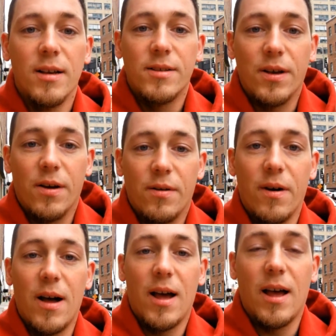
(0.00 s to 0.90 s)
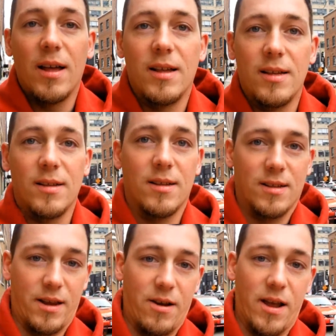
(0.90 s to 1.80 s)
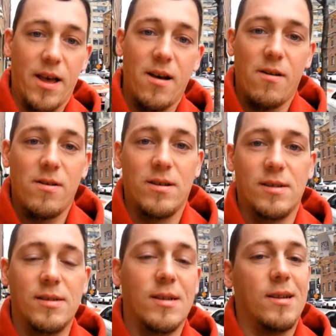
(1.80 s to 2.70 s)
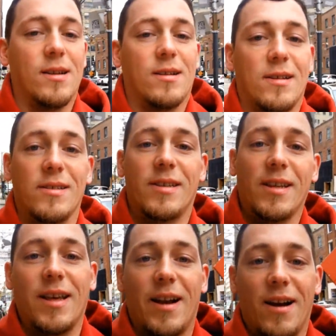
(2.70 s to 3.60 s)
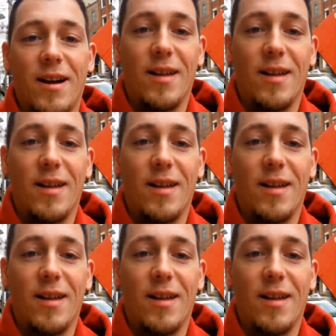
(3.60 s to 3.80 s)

So, uh, here I go. See you later.